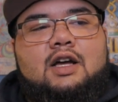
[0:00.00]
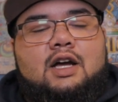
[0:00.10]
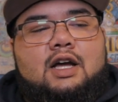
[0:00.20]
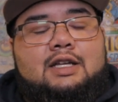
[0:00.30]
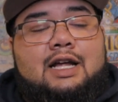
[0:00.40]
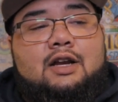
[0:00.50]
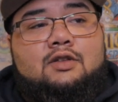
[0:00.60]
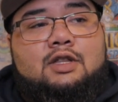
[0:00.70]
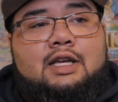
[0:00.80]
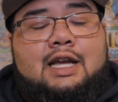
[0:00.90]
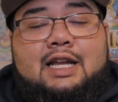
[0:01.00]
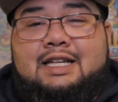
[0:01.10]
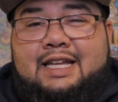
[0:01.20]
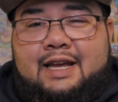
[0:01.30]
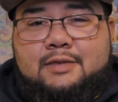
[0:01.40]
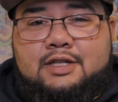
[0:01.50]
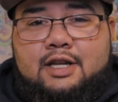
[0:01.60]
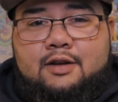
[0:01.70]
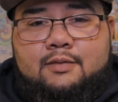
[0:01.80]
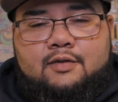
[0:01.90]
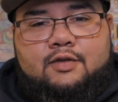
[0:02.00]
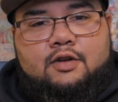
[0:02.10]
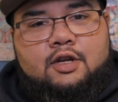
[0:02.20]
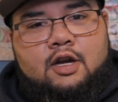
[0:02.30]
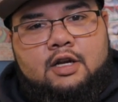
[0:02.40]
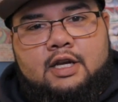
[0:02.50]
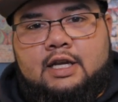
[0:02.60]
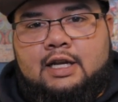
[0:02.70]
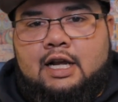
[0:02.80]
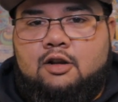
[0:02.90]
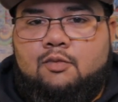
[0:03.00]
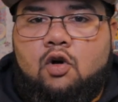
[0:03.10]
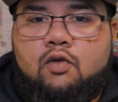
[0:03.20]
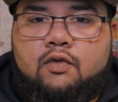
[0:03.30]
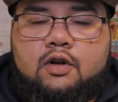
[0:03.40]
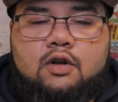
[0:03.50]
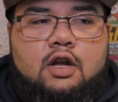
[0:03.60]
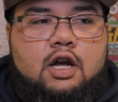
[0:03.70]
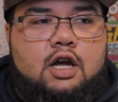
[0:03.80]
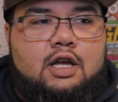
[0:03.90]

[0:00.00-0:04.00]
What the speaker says: not only kind of damage them, if they're young, it can knock them over.